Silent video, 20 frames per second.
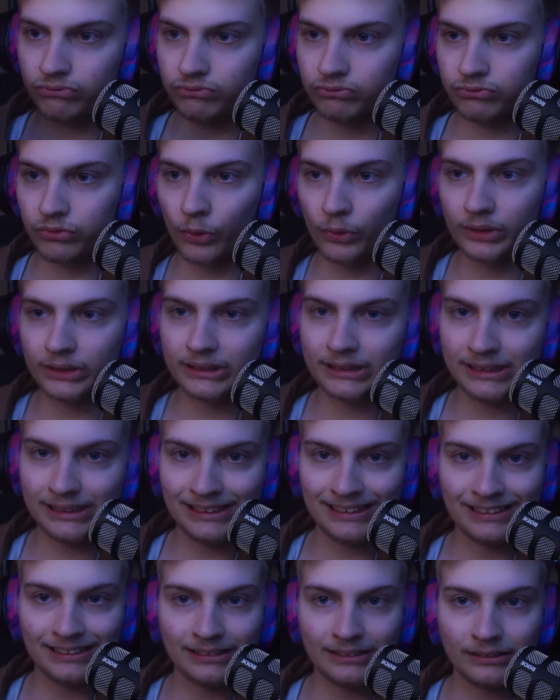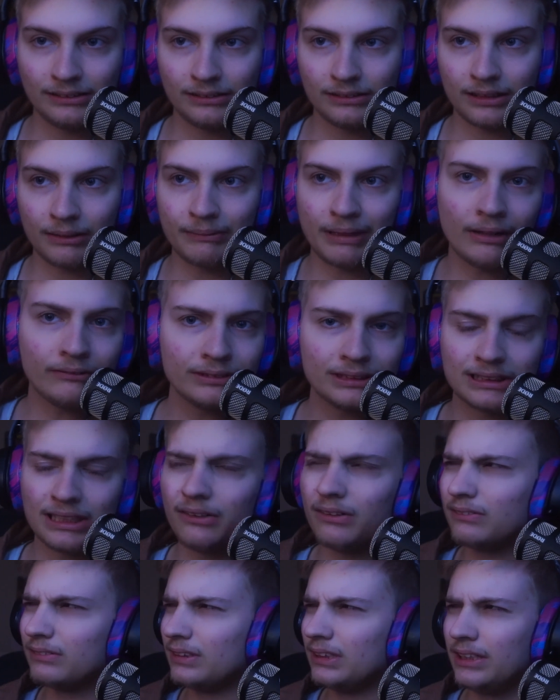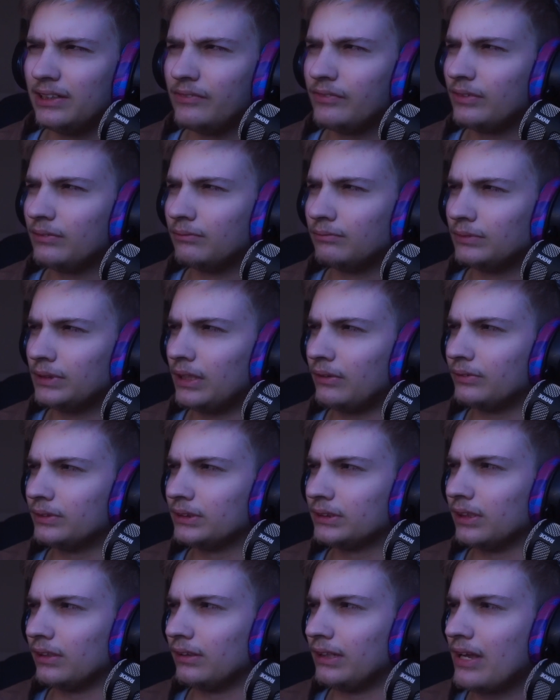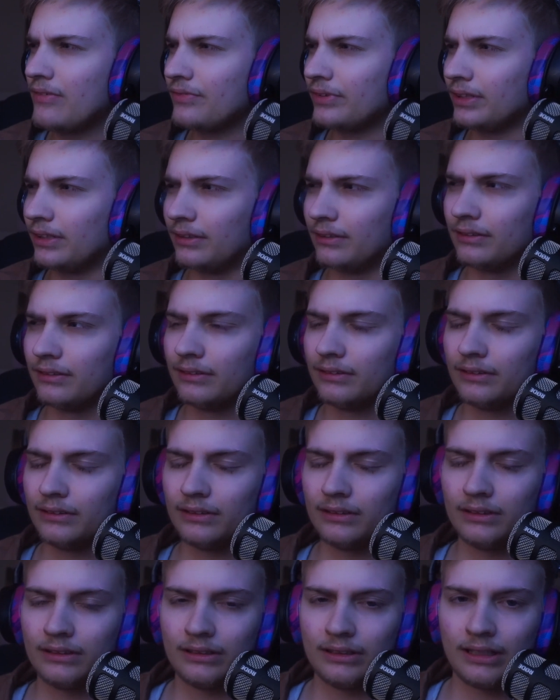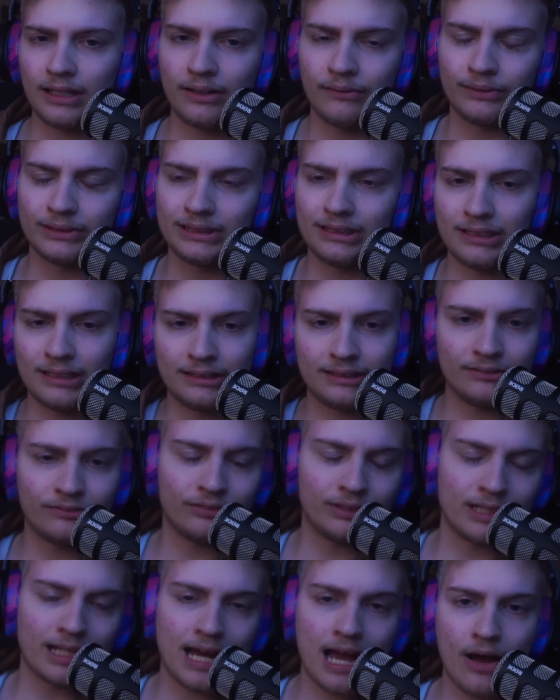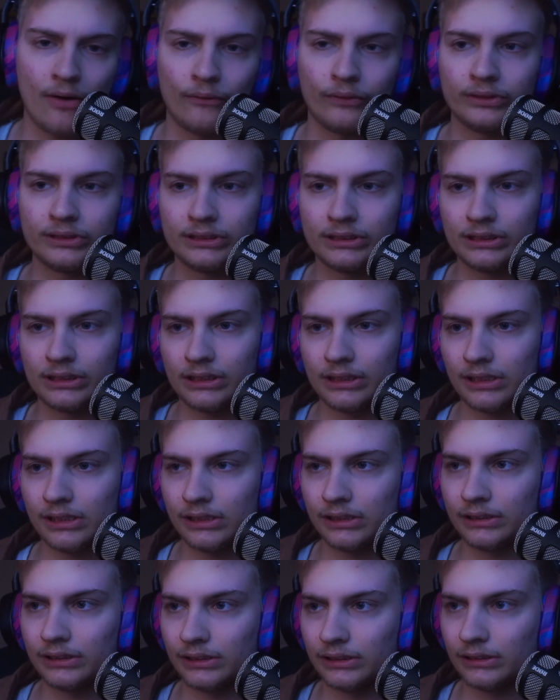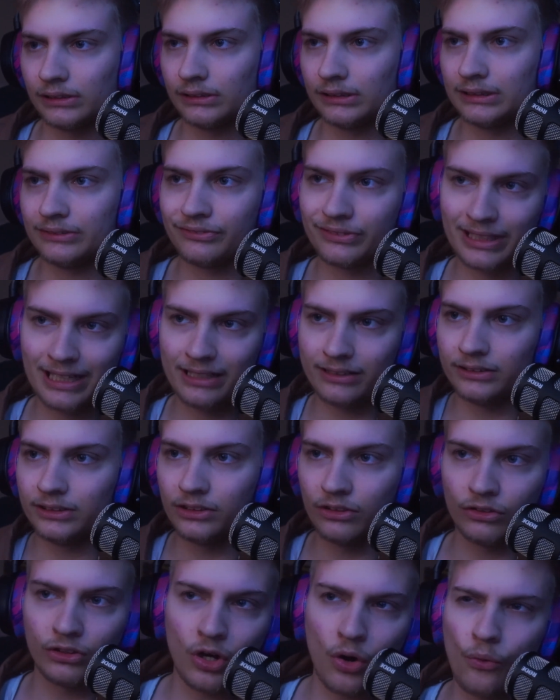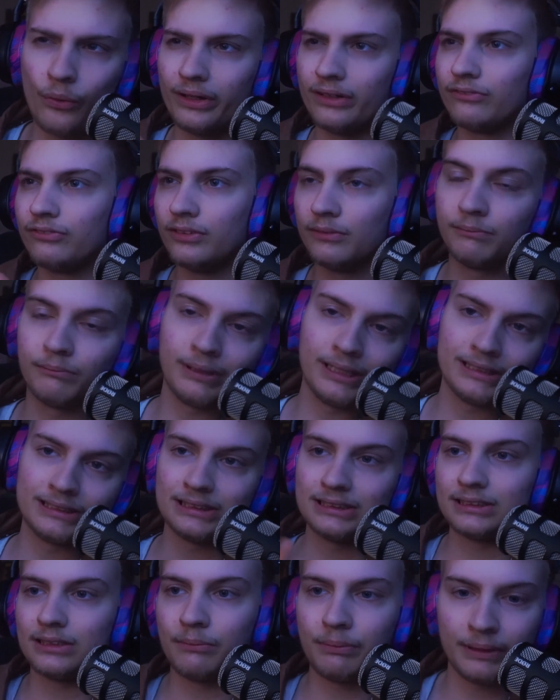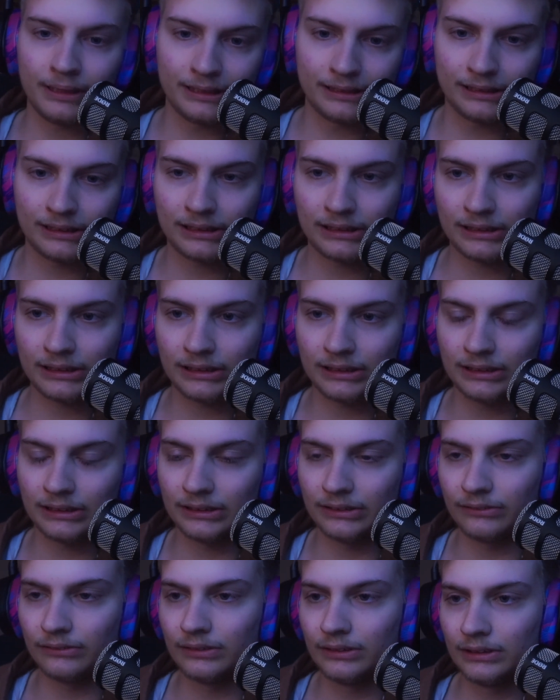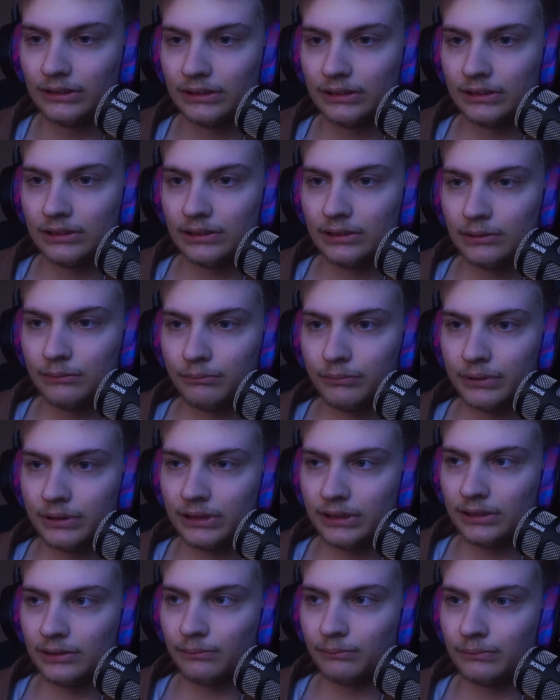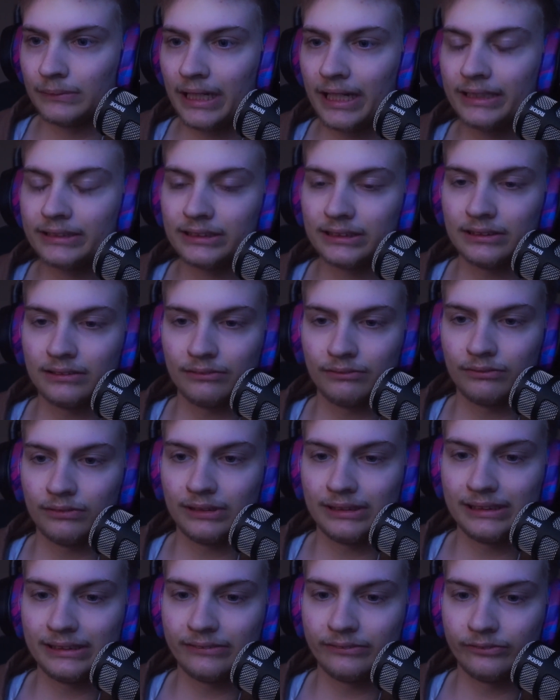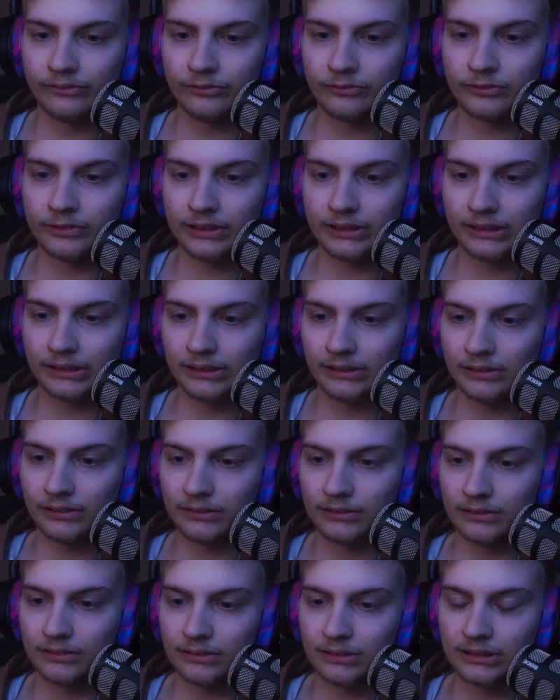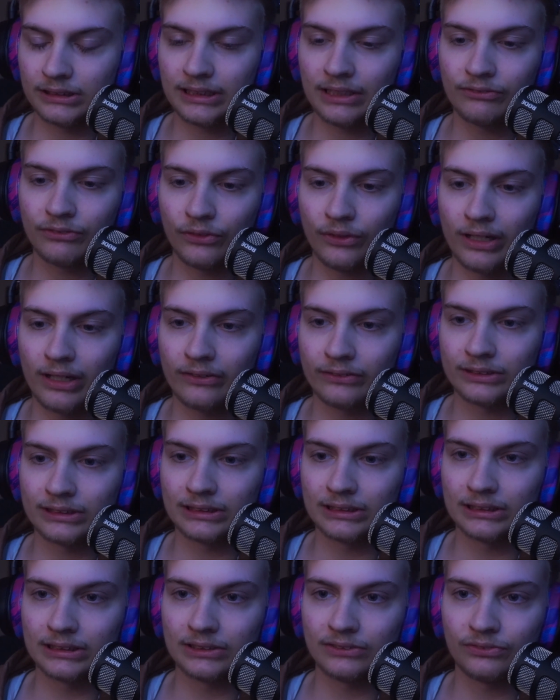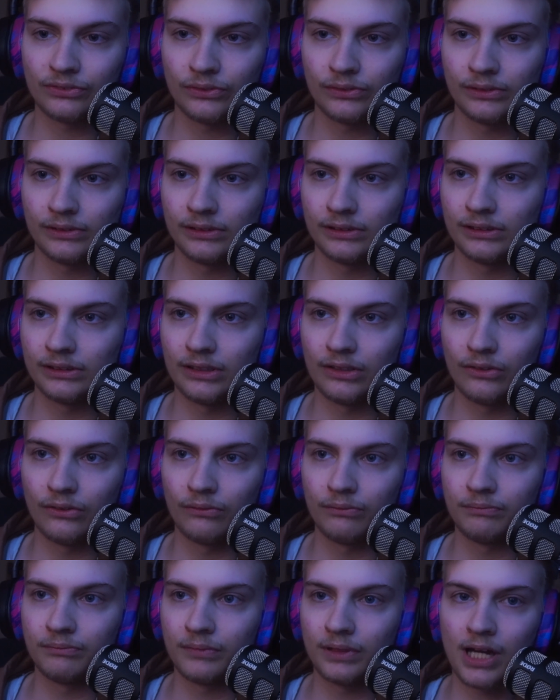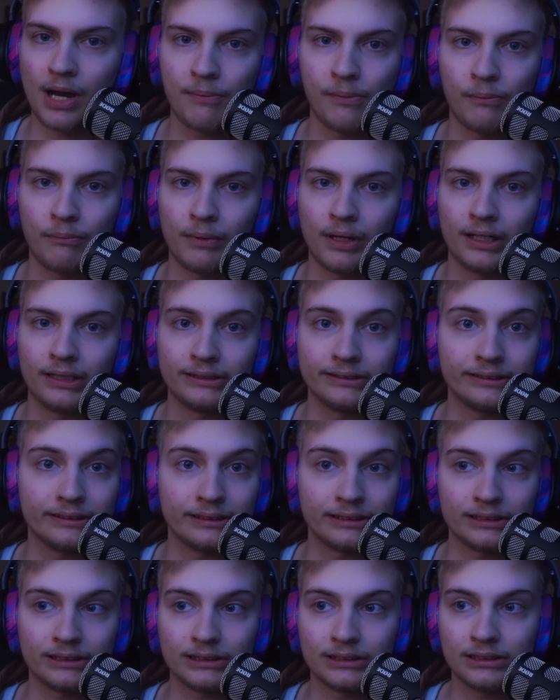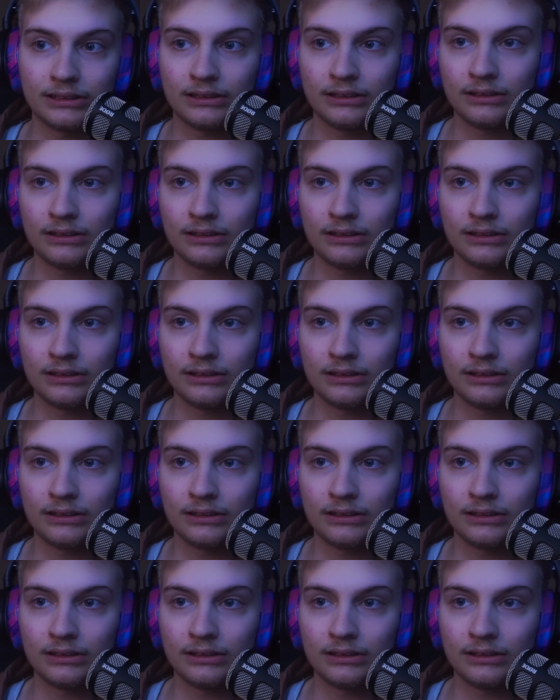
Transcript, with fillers: 14. I mean, I was even when I was 11, I was in a different house, uh, different, you know, going from places to place, you know. But um, I actually lived in several houses for you know a couple months,